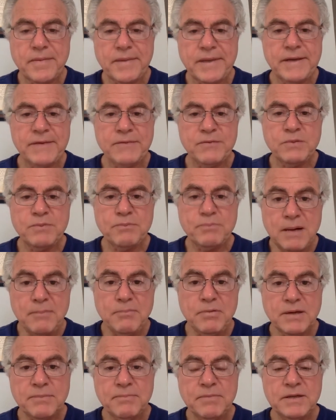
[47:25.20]
And
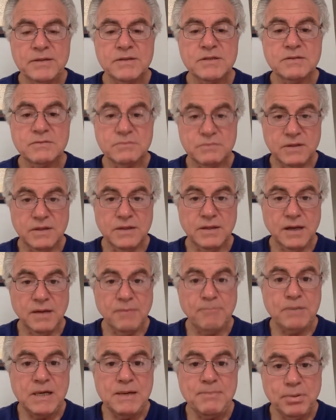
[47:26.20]
republic means a
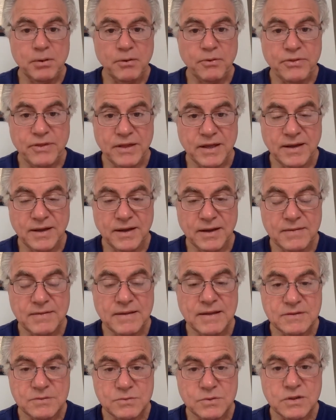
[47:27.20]
people thing.
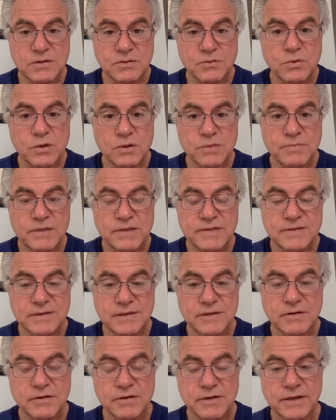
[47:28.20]
That's what the word means
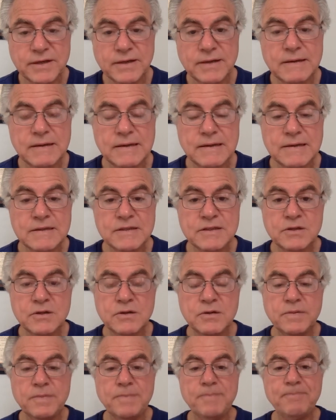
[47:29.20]
literally.
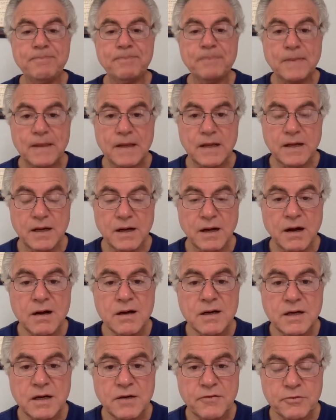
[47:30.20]
So
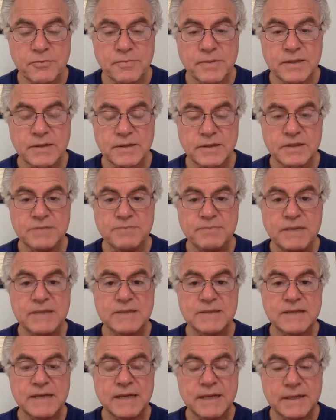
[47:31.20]
our government is
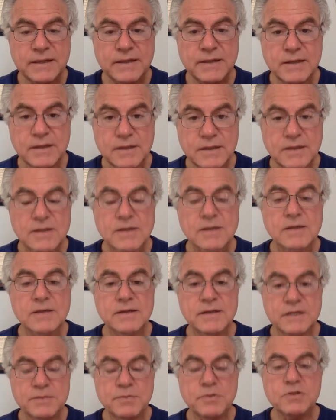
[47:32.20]
based on,
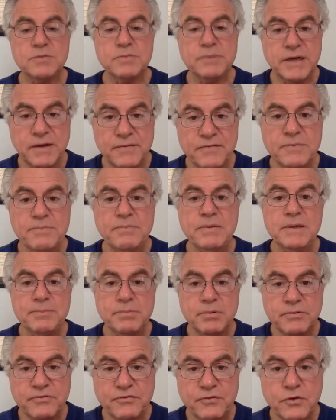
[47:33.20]
it's supposed to be of the
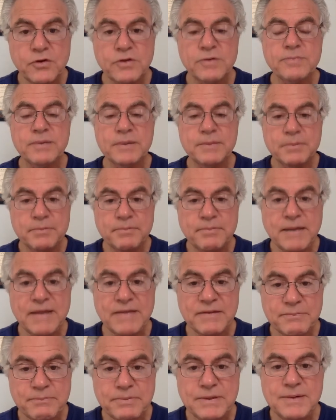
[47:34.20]
people, for the people, by
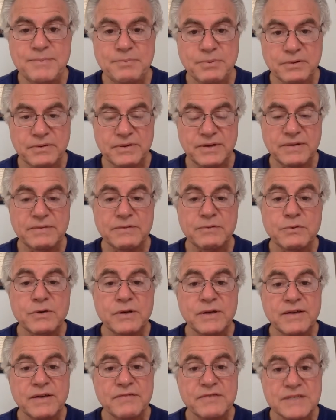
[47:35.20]
the people. They
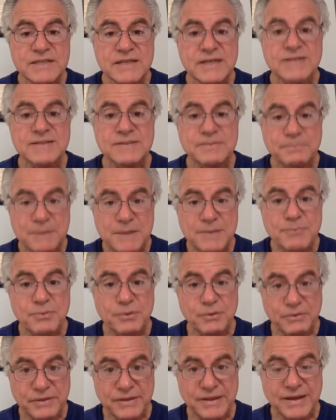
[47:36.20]
really emphasize the
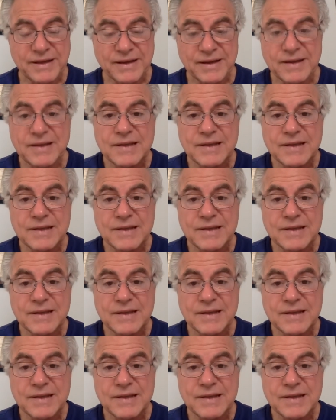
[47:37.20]
people thing.